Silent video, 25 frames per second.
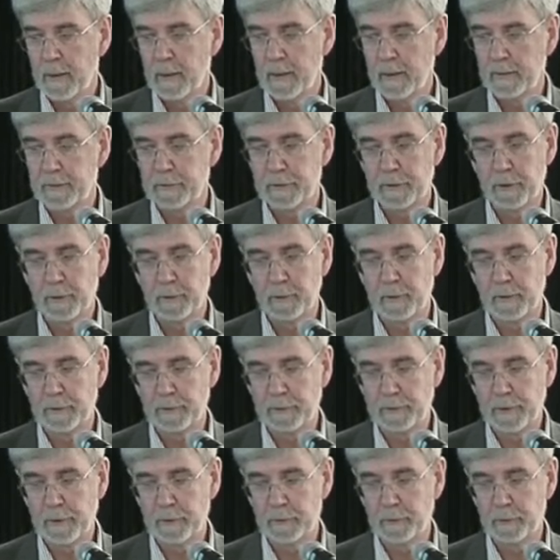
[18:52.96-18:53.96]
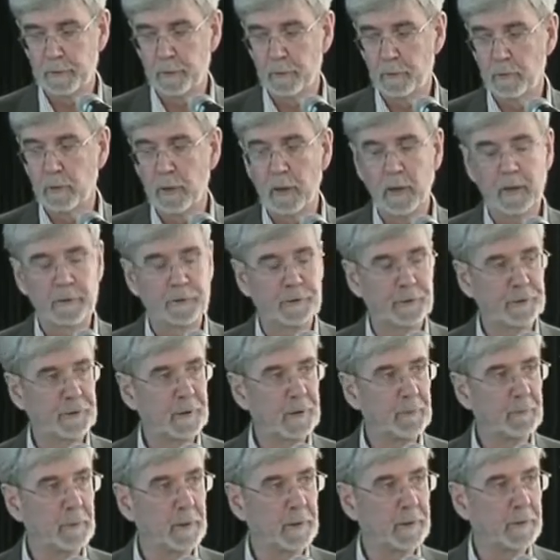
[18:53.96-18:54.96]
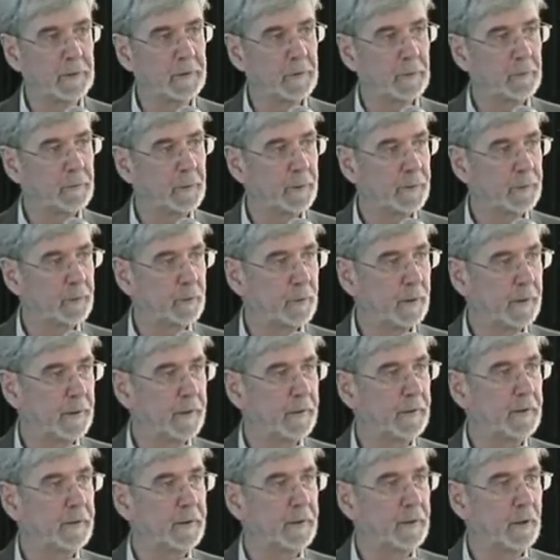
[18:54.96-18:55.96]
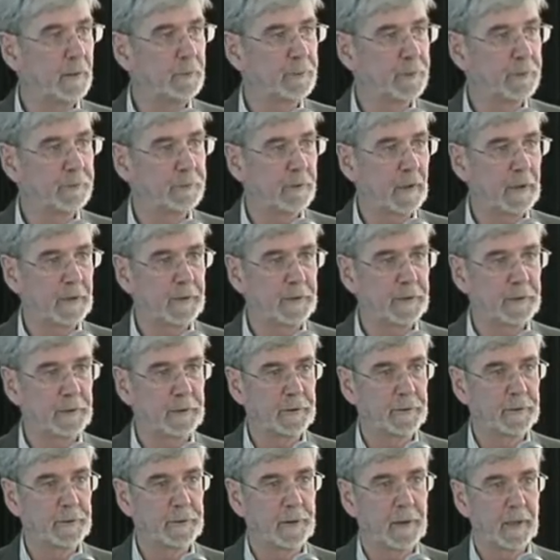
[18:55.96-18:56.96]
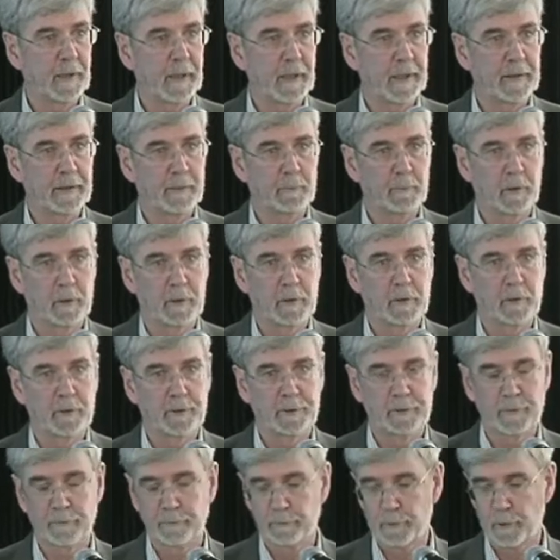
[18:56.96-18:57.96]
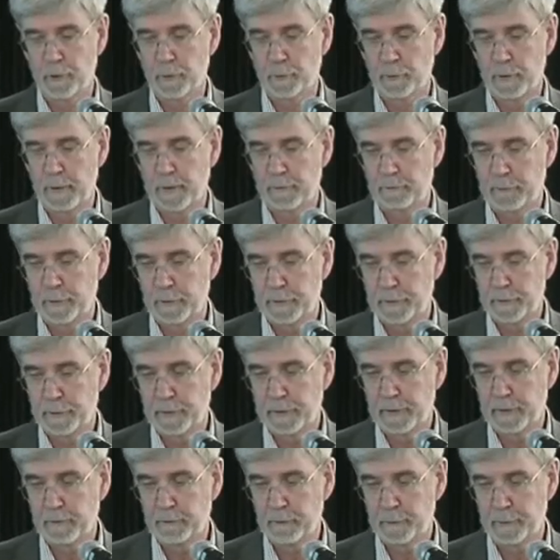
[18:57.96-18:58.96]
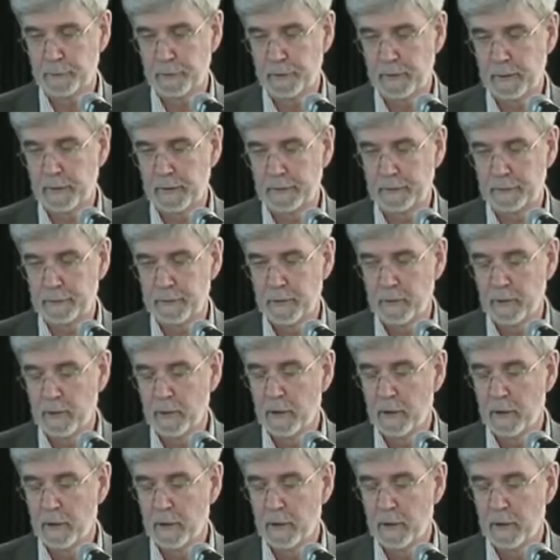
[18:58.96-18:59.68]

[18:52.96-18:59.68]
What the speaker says: showing a general agreement between the observations and the models of global average sea level change